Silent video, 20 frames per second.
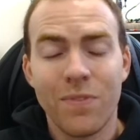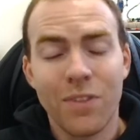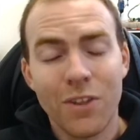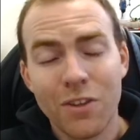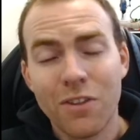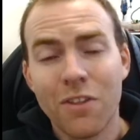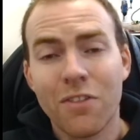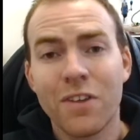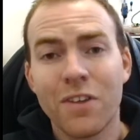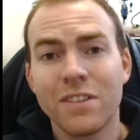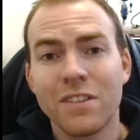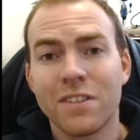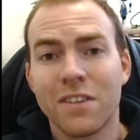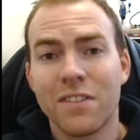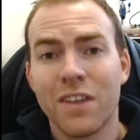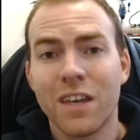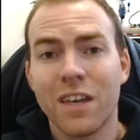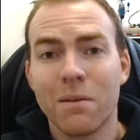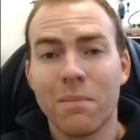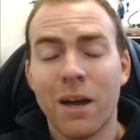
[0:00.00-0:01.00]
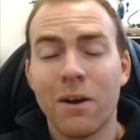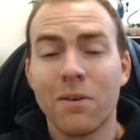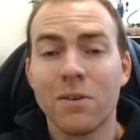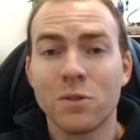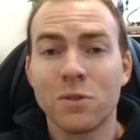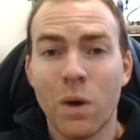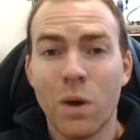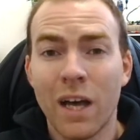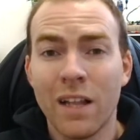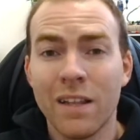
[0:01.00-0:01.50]
The other thing to think about
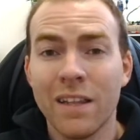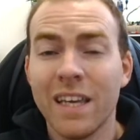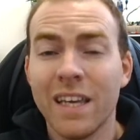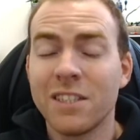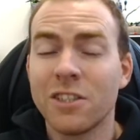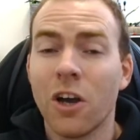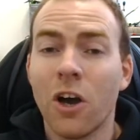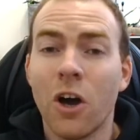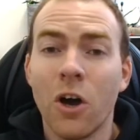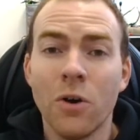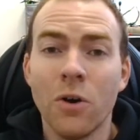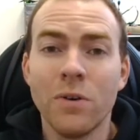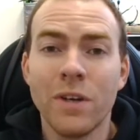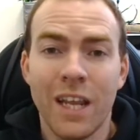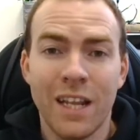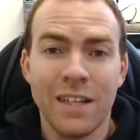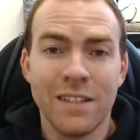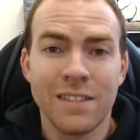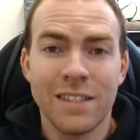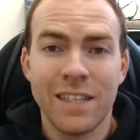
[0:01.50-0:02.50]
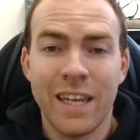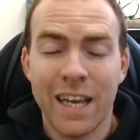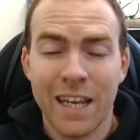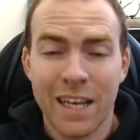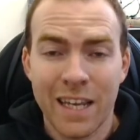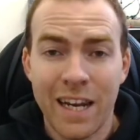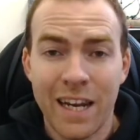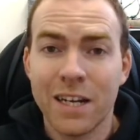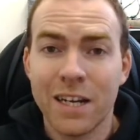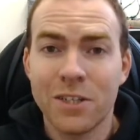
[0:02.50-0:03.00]
as well is your own internet
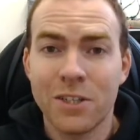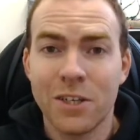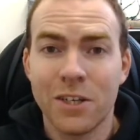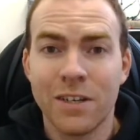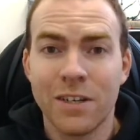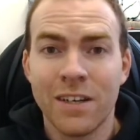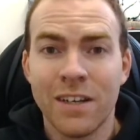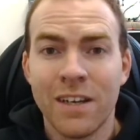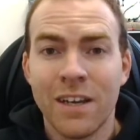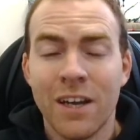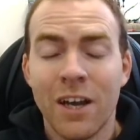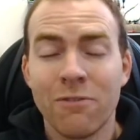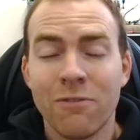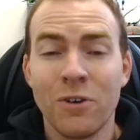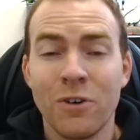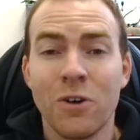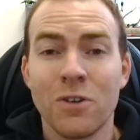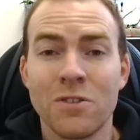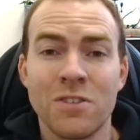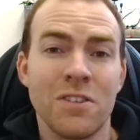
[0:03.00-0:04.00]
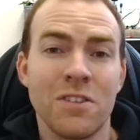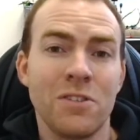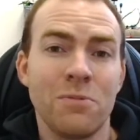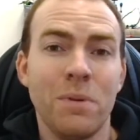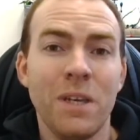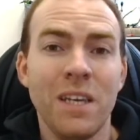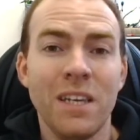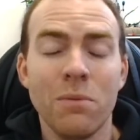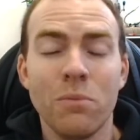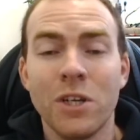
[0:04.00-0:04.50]
connection. Of course, the
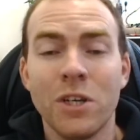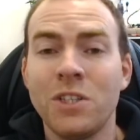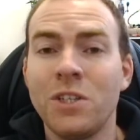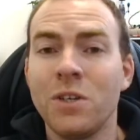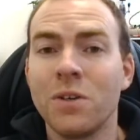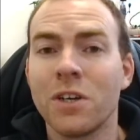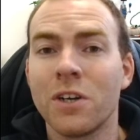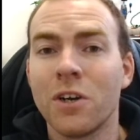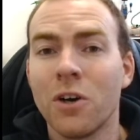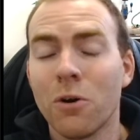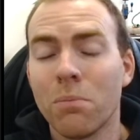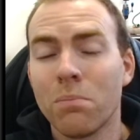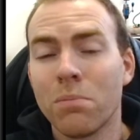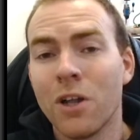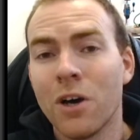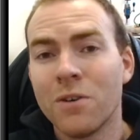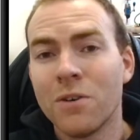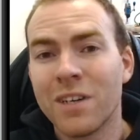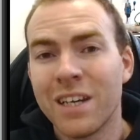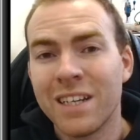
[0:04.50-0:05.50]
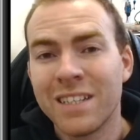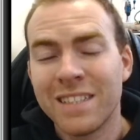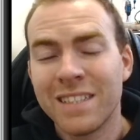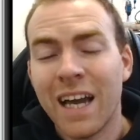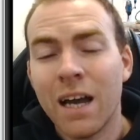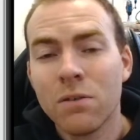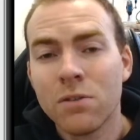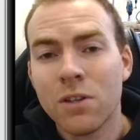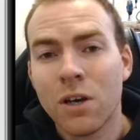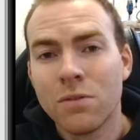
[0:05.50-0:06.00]
speed in which you can upload and
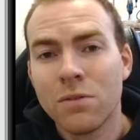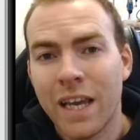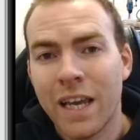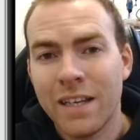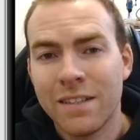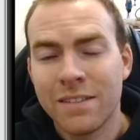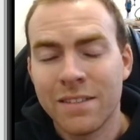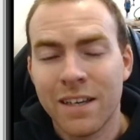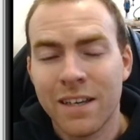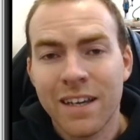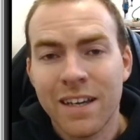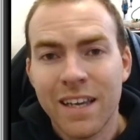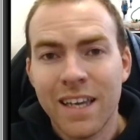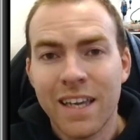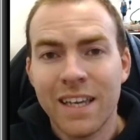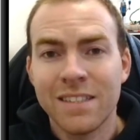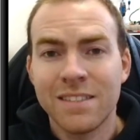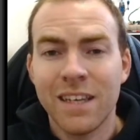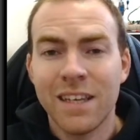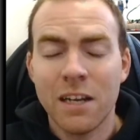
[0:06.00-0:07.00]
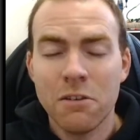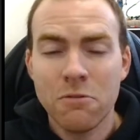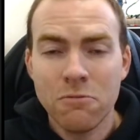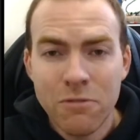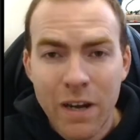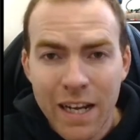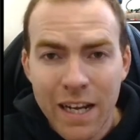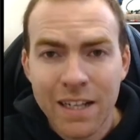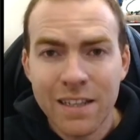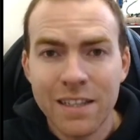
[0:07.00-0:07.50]
download data is
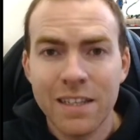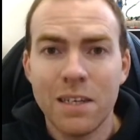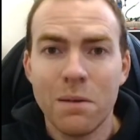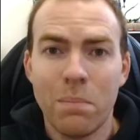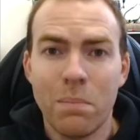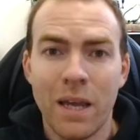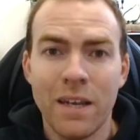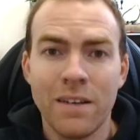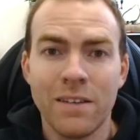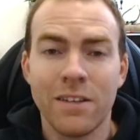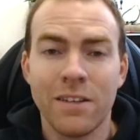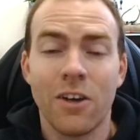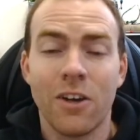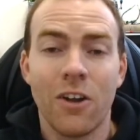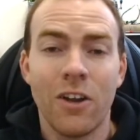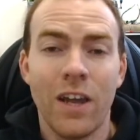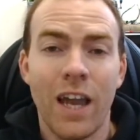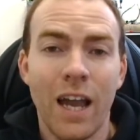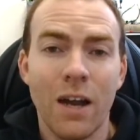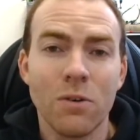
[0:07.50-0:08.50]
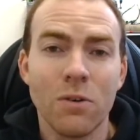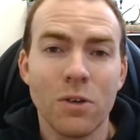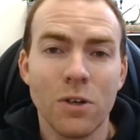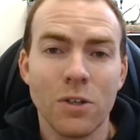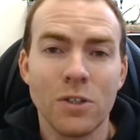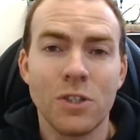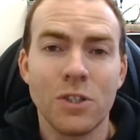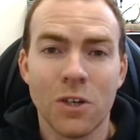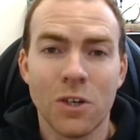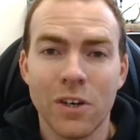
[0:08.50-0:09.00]
directly dependent on how
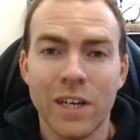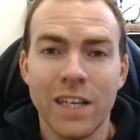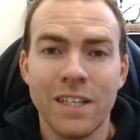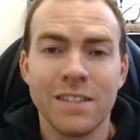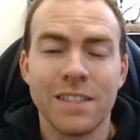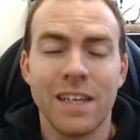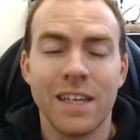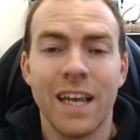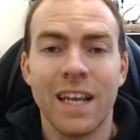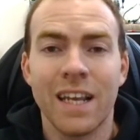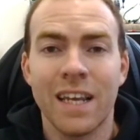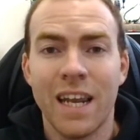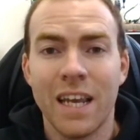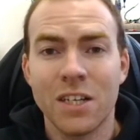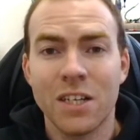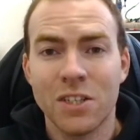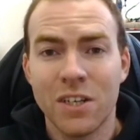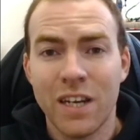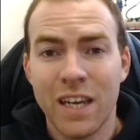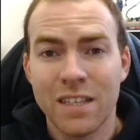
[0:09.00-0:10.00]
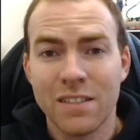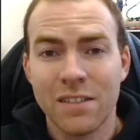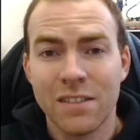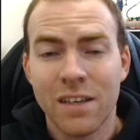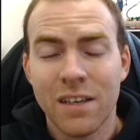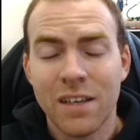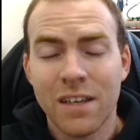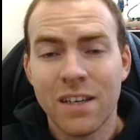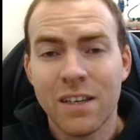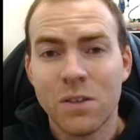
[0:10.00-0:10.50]
good your internet connection
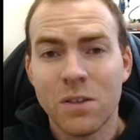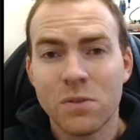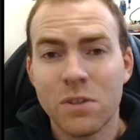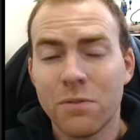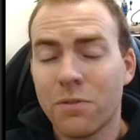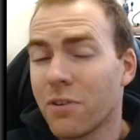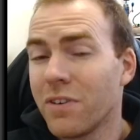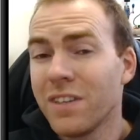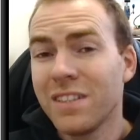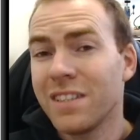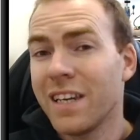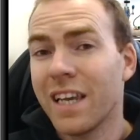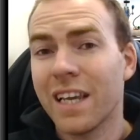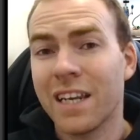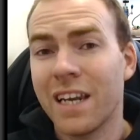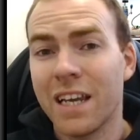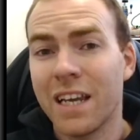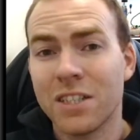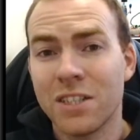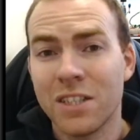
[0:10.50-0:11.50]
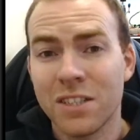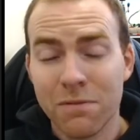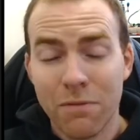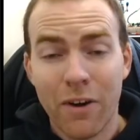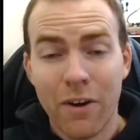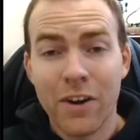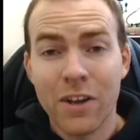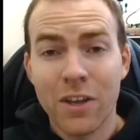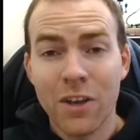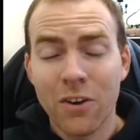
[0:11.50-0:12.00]
is. So if your internet connection isn't
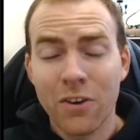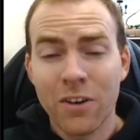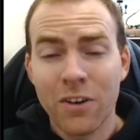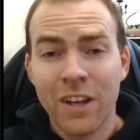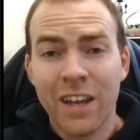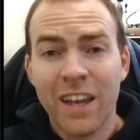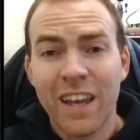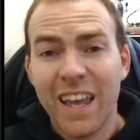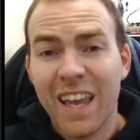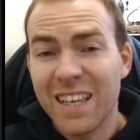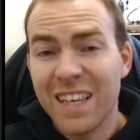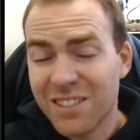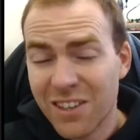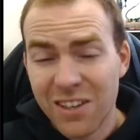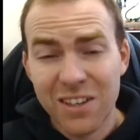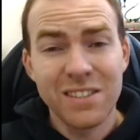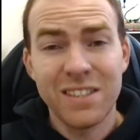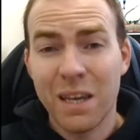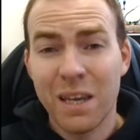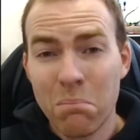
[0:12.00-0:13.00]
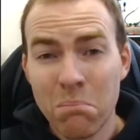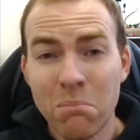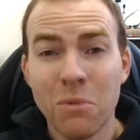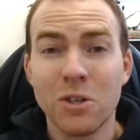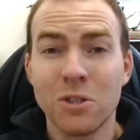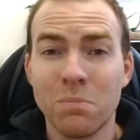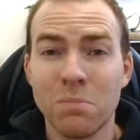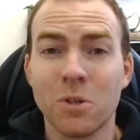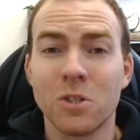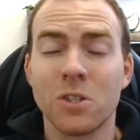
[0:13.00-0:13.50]
very good, it's going to take
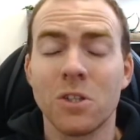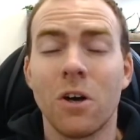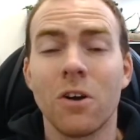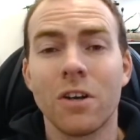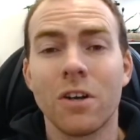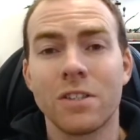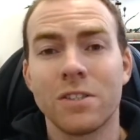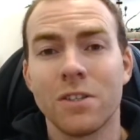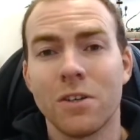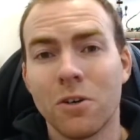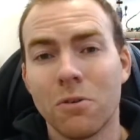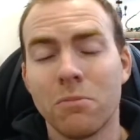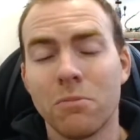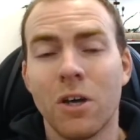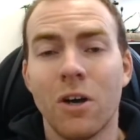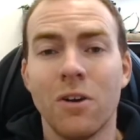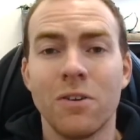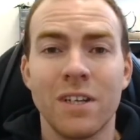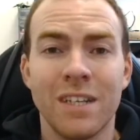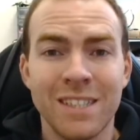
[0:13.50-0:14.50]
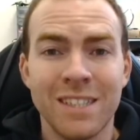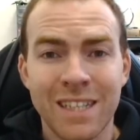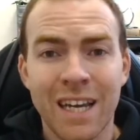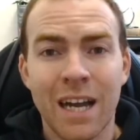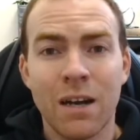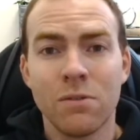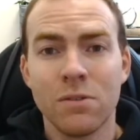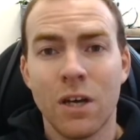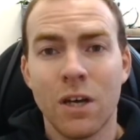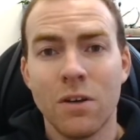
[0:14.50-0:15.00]
much longer to upload and
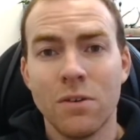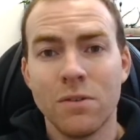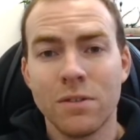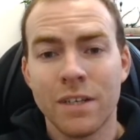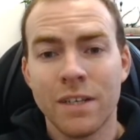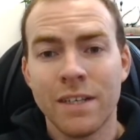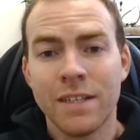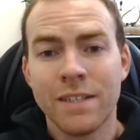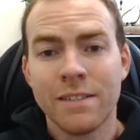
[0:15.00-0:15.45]
download.